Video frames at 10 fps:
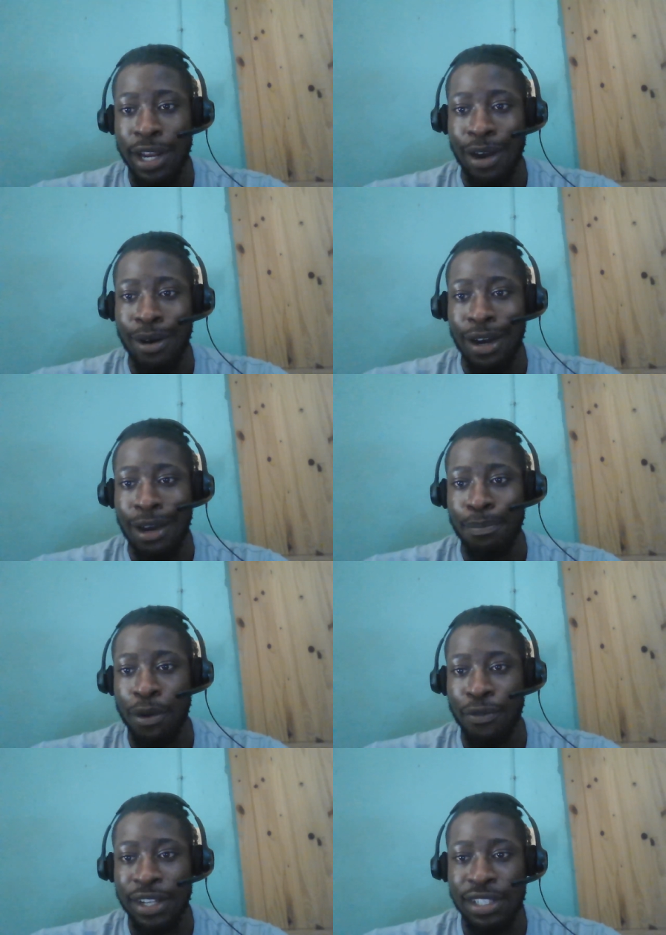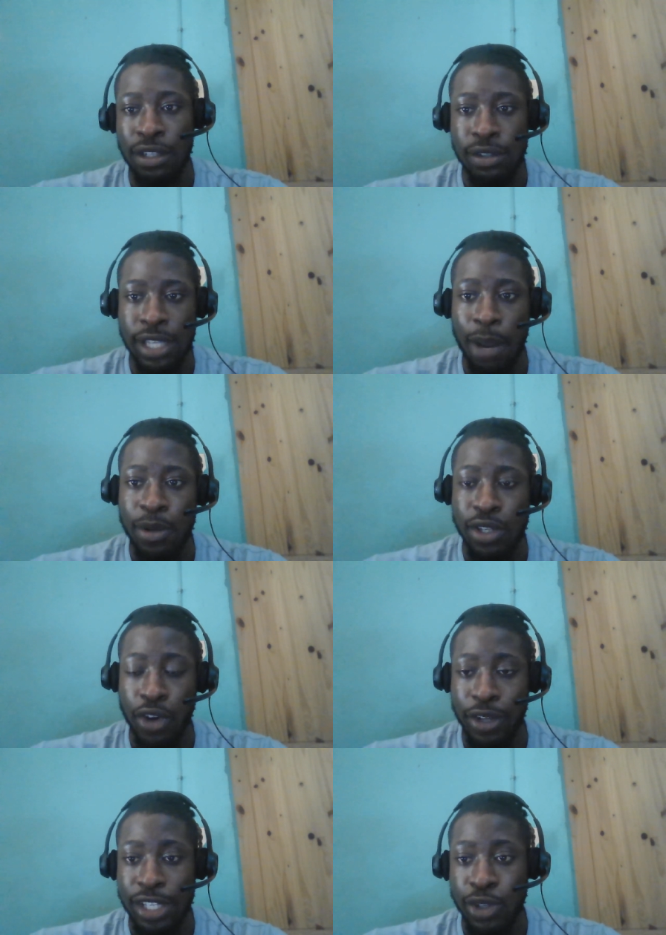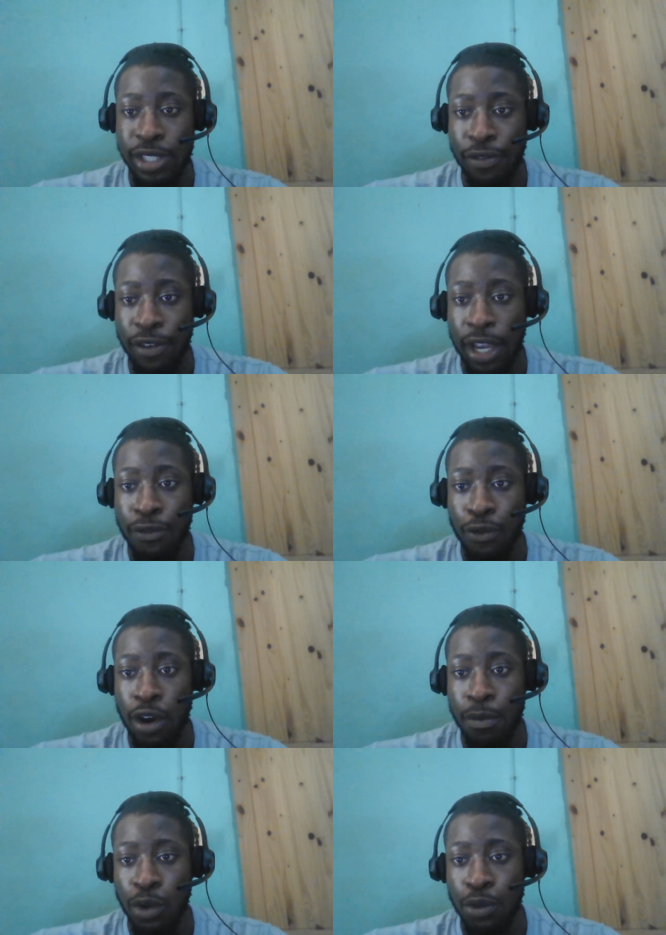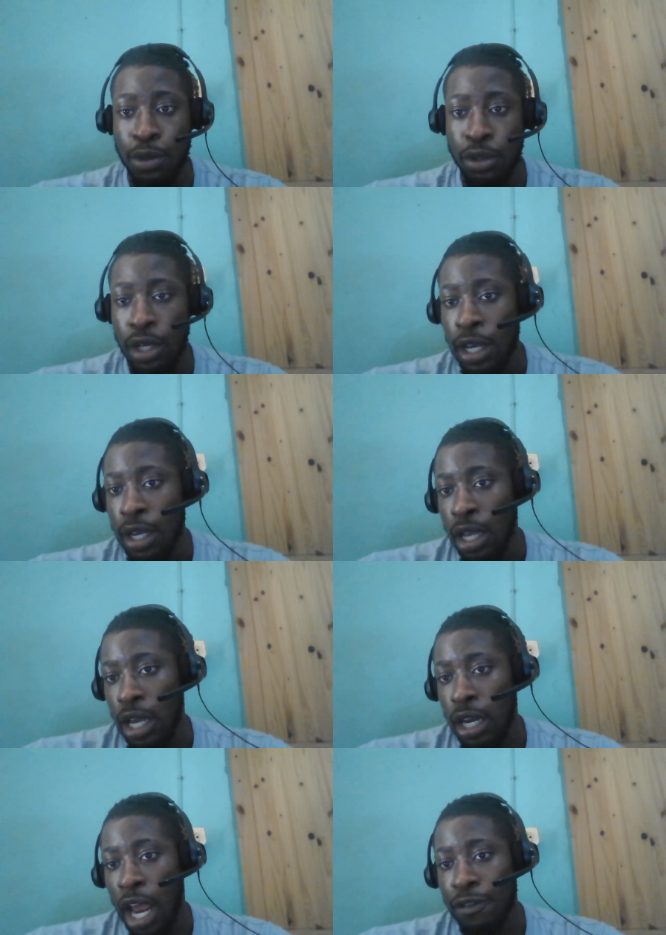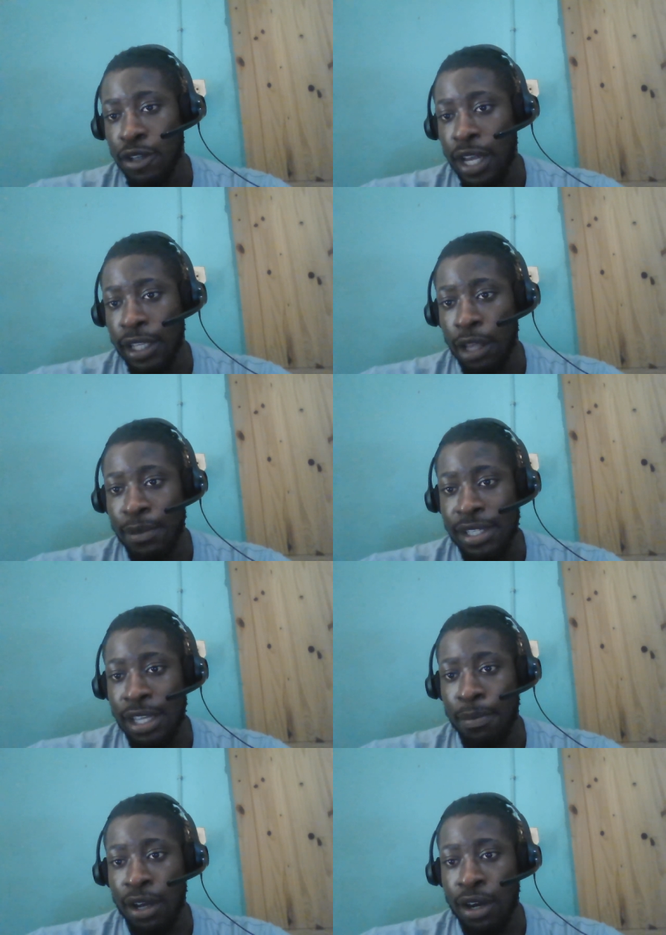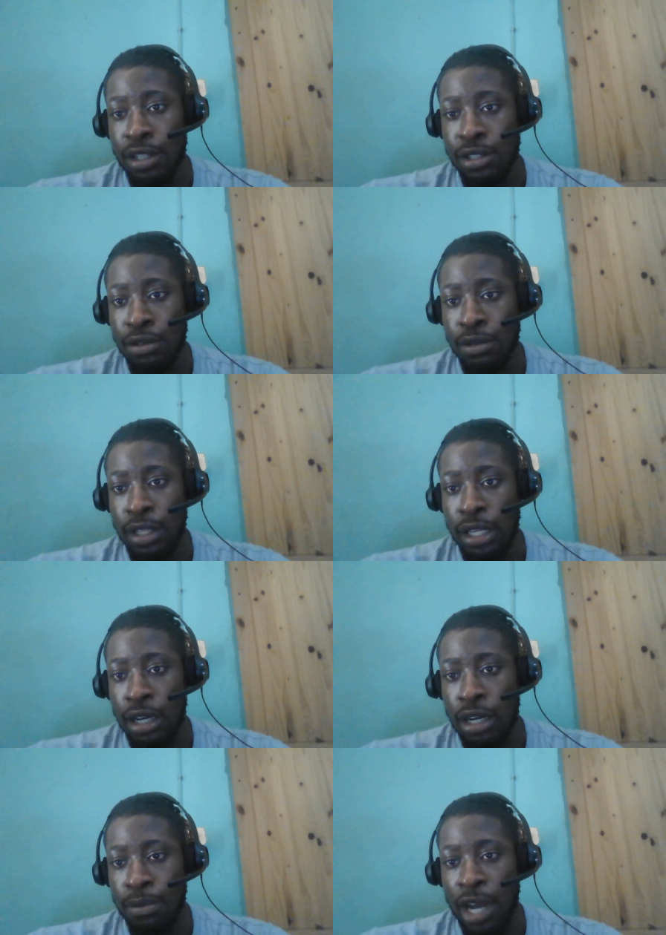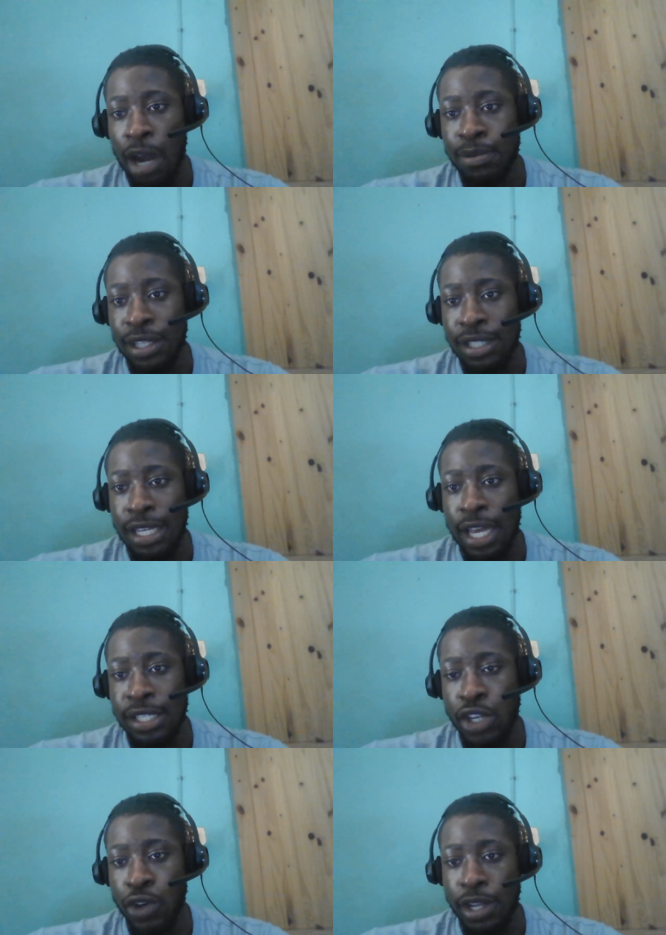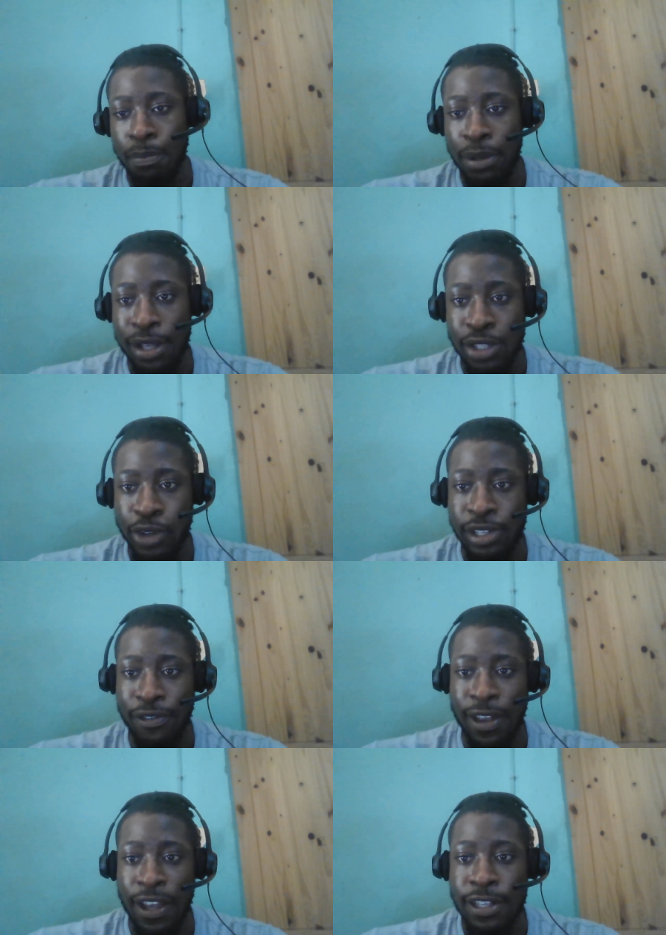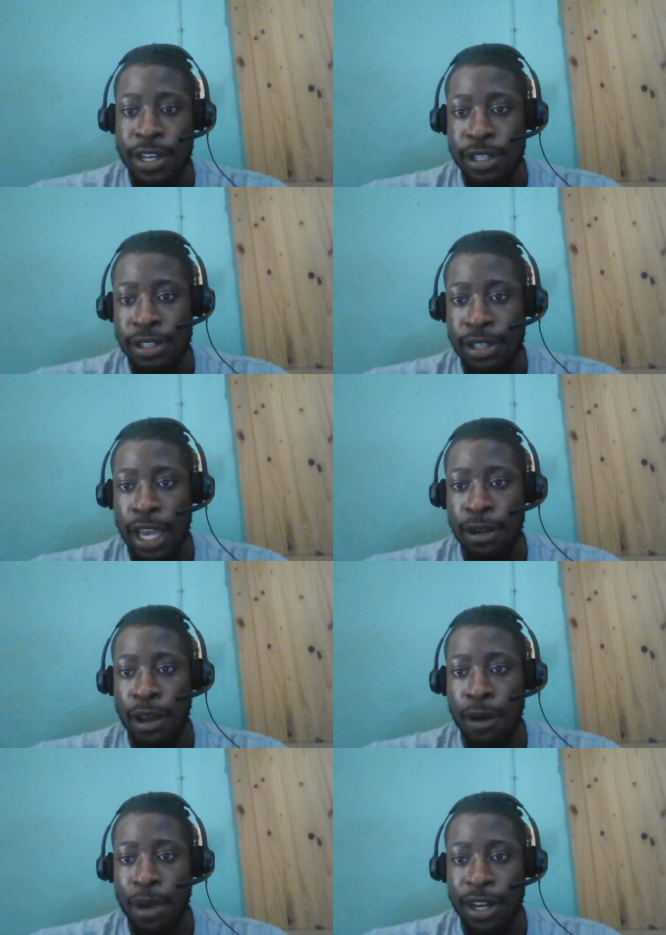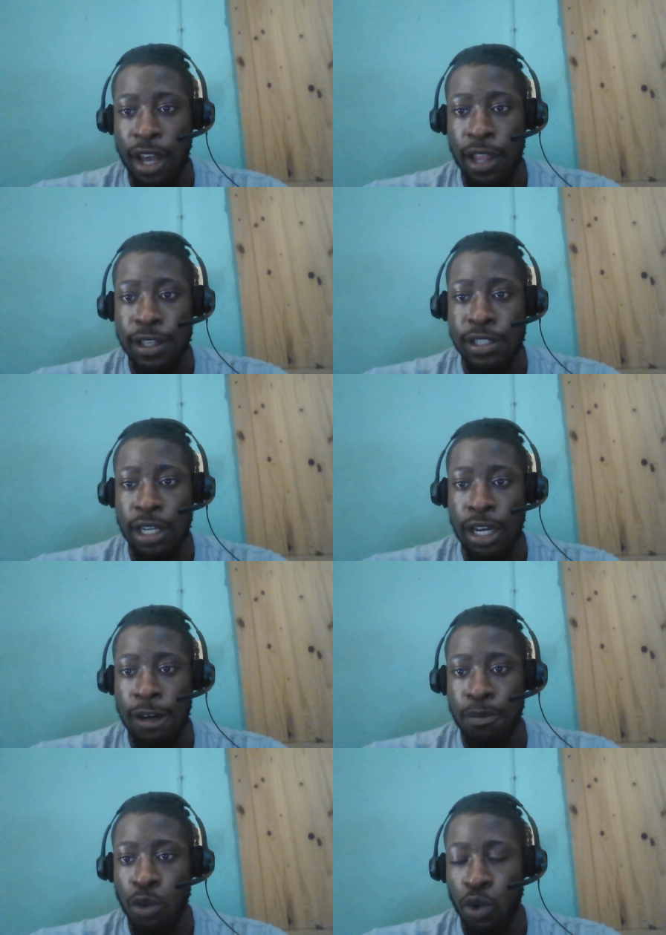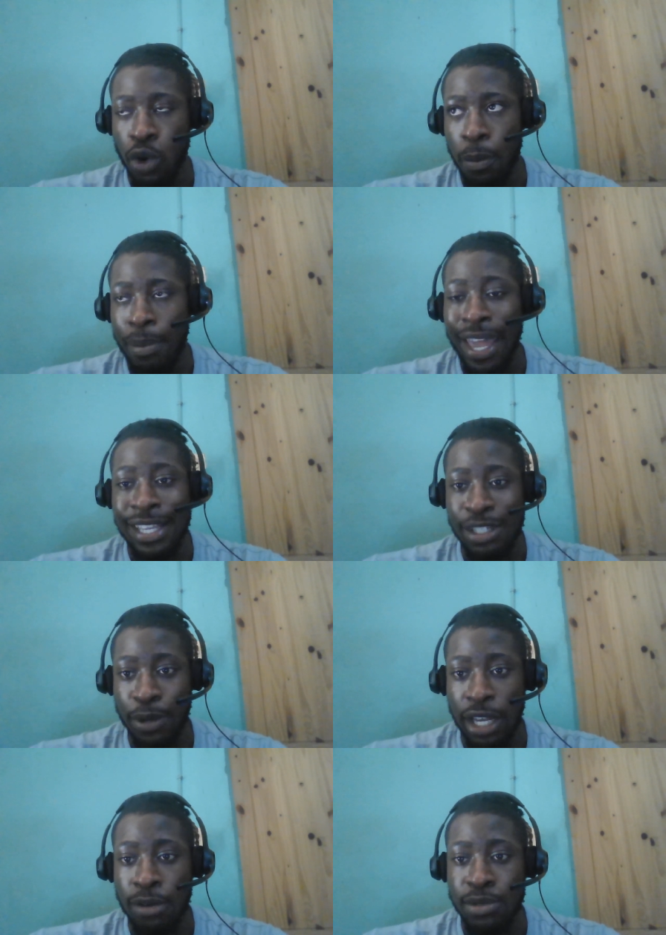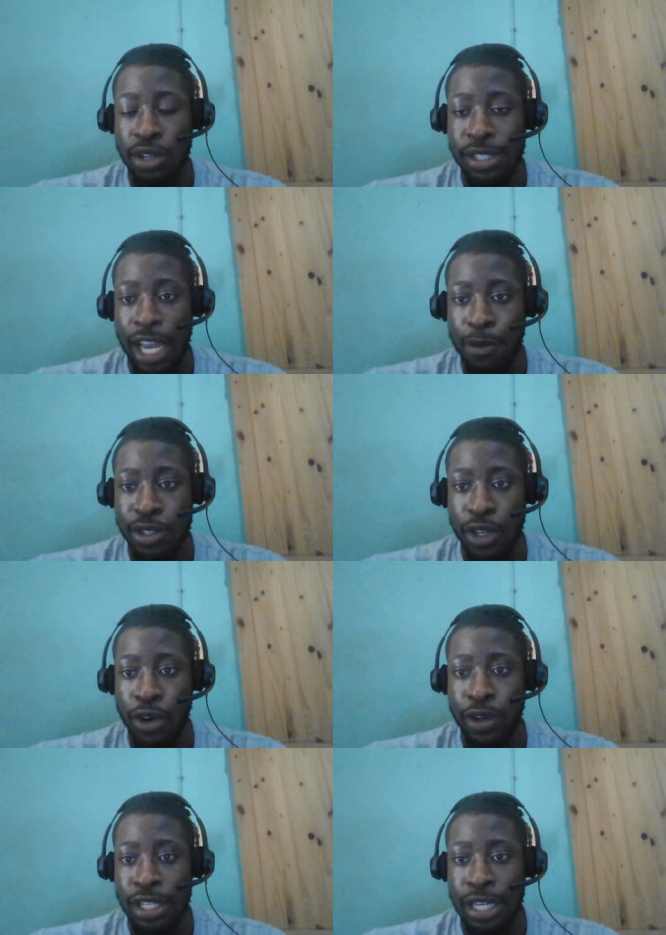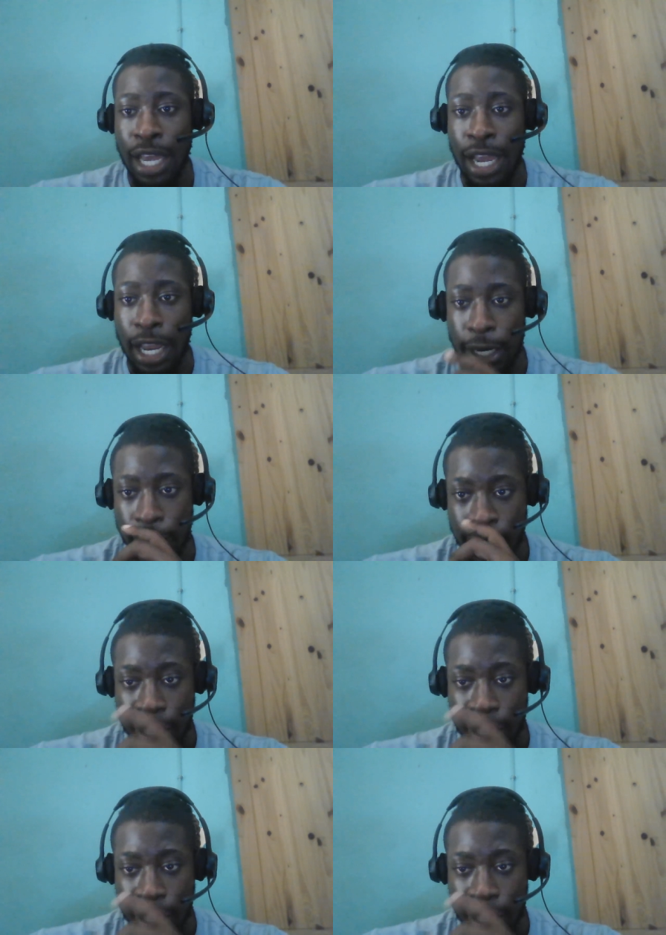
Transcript: now a professional cybersecurity certificate from Google. And after that, I'll be stepping on to the um, CompTIA Security Plus certificate to get um, my knowledge um, more based when it comes on to cybersecurity and